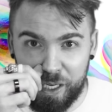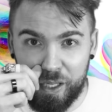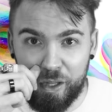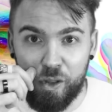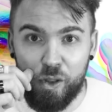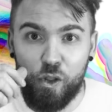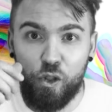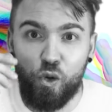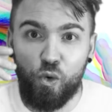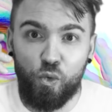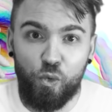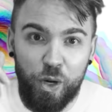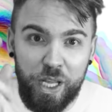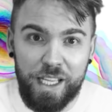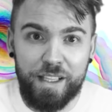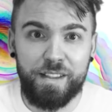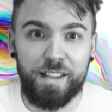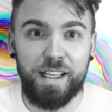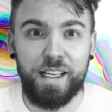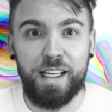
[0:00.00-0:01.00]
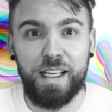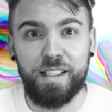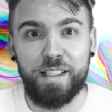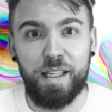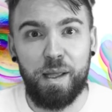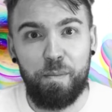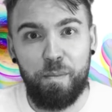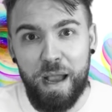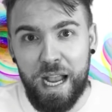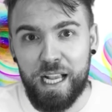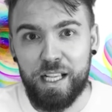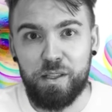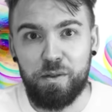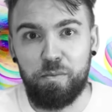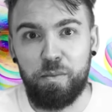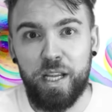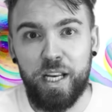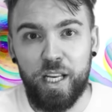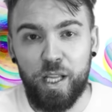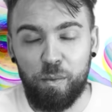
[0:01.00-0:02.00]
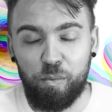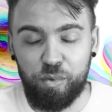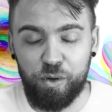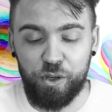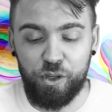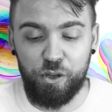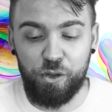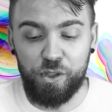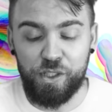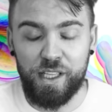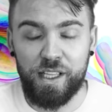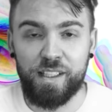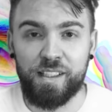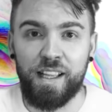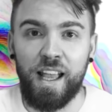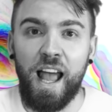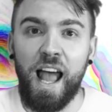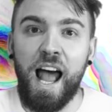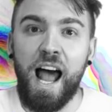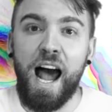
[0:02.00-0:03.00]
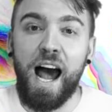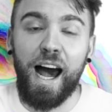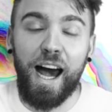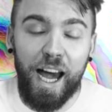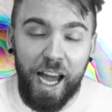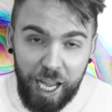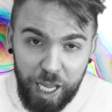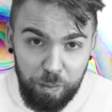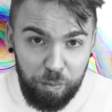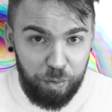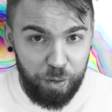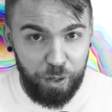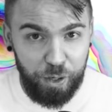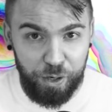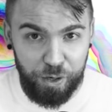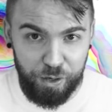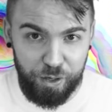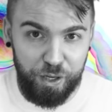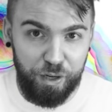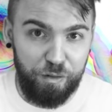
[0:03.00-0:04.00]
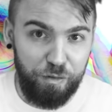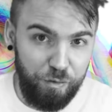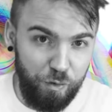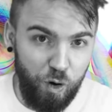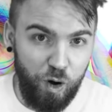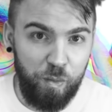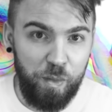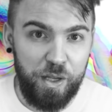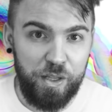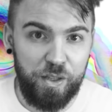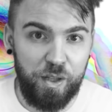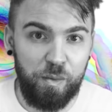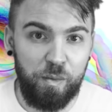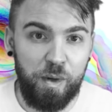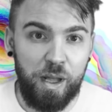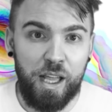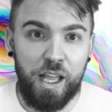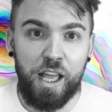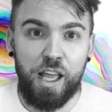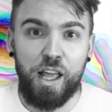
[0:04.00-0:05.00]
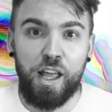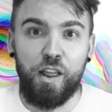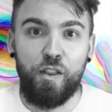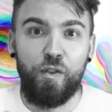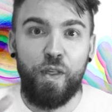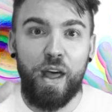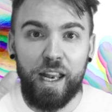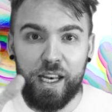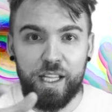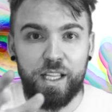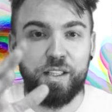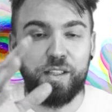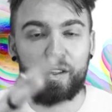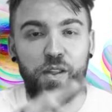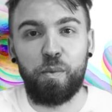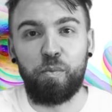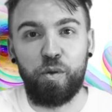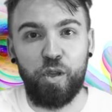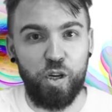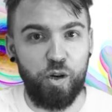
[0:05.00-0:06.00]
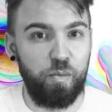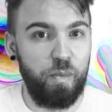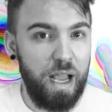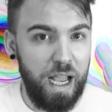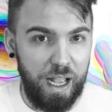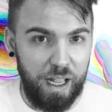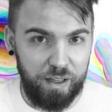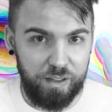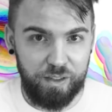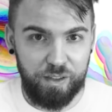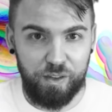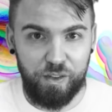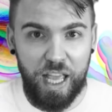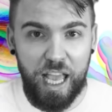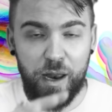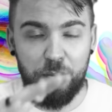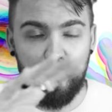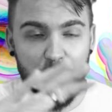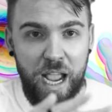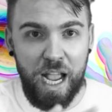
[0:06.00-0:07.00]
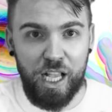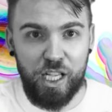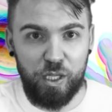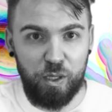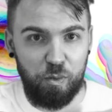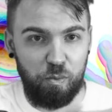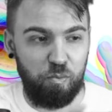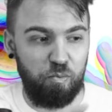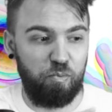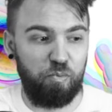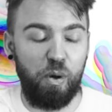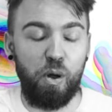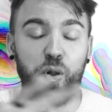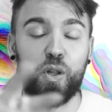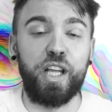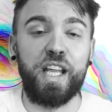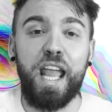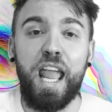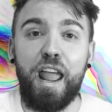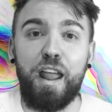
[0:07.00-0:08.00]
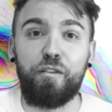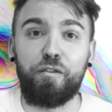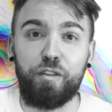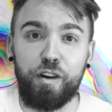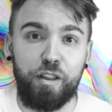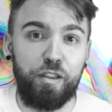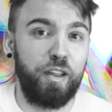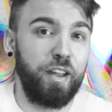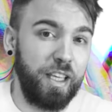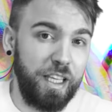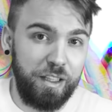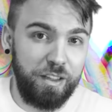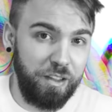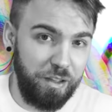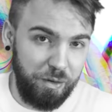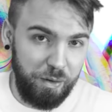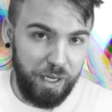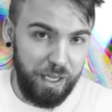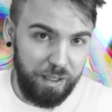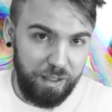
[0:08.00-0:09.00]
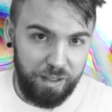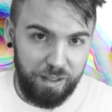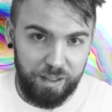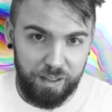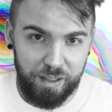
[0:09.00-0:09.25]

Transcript: And the reason is that mass media produces hyper-conformism that is the pure mass, that mass pulling everything into it.